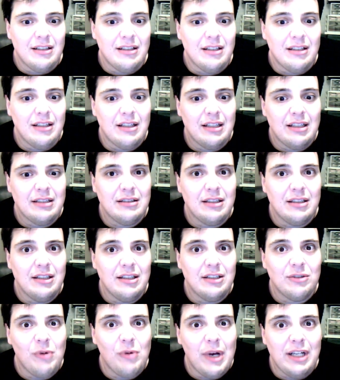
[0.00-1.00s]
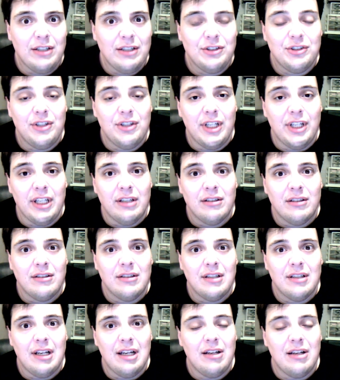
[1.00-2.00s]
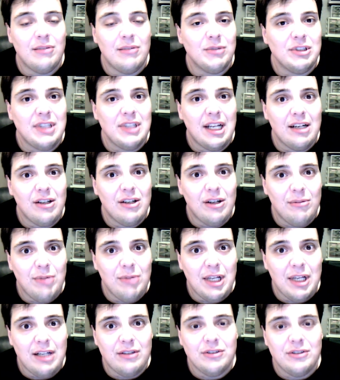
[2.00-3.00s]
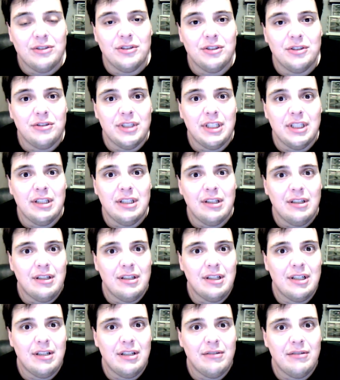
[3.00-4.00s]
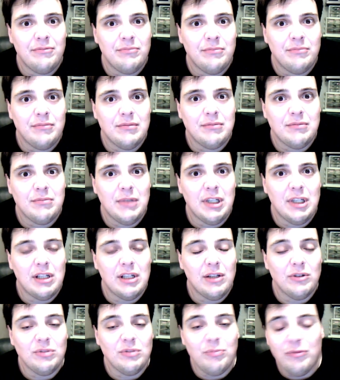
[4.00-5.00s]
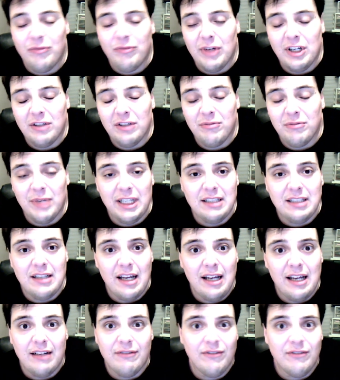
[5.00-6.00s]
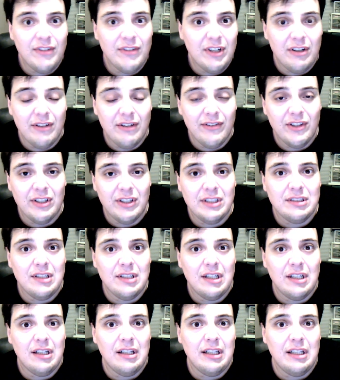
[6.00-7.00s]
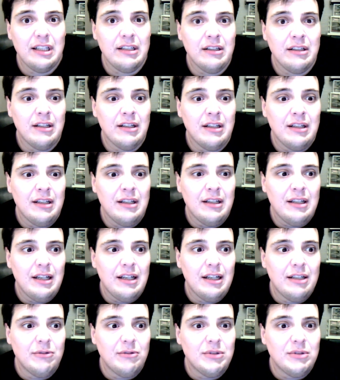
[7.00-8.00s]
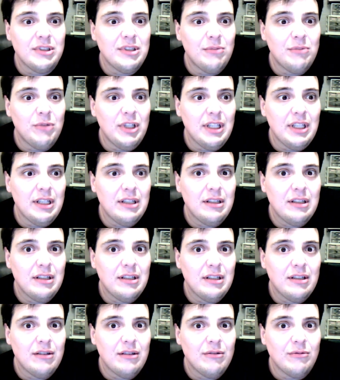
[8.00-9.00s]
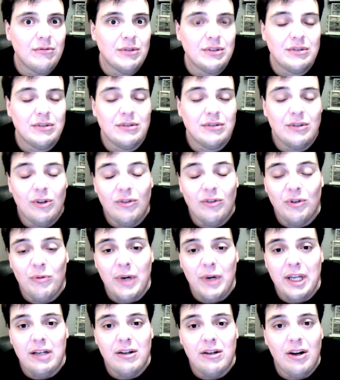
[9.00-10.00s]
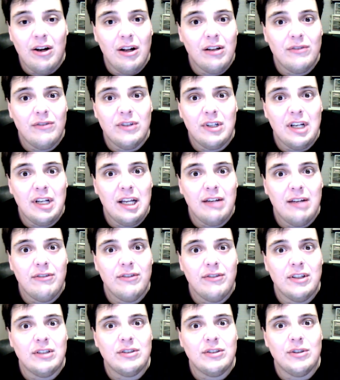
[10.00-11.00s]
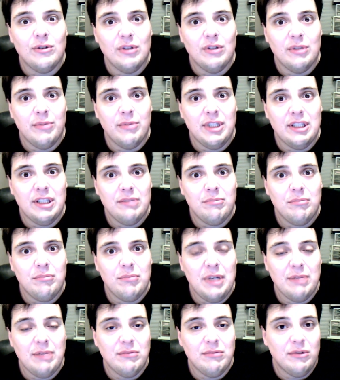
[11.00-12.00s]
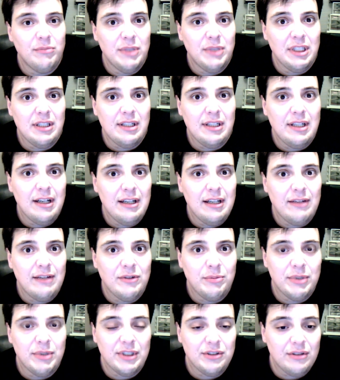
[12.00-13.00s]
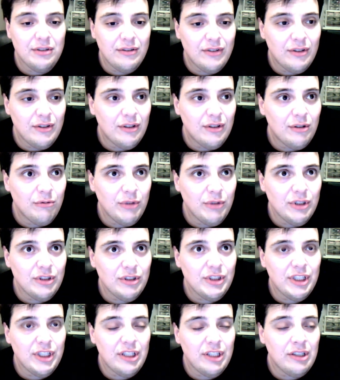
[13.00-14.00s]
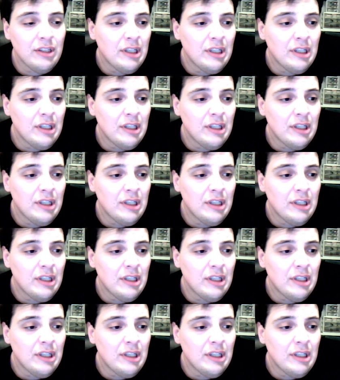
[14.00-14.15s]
because it's quite a journey. I almost had gallbladder surgery. A close friend of mine died very, very suddenly, and it was someone that was overweight all of her life and so limited by mobility. I have a picture of her in a wheelchair,